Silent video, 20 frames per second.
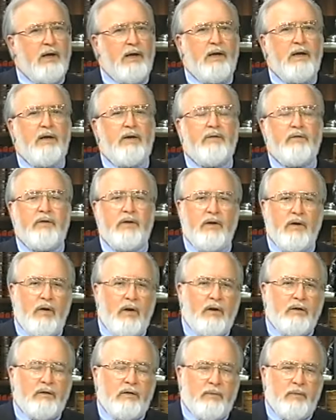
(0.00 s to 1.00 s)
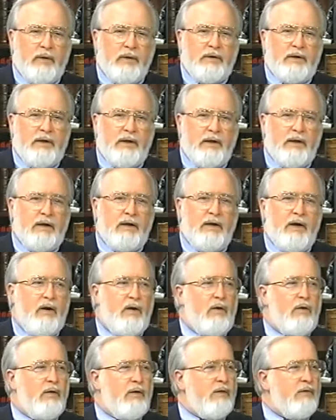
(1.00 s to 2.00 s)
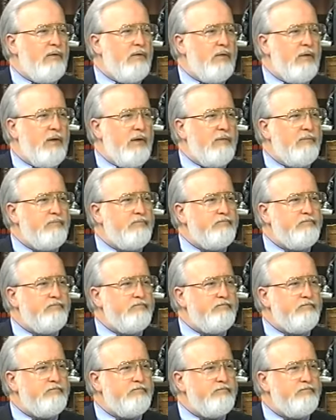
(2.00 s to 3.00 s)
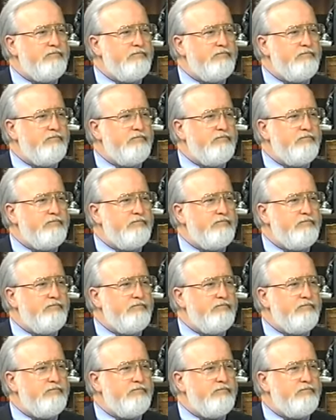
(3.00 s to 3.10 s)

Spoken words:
It is the ultimate in arrogancy. Hmm.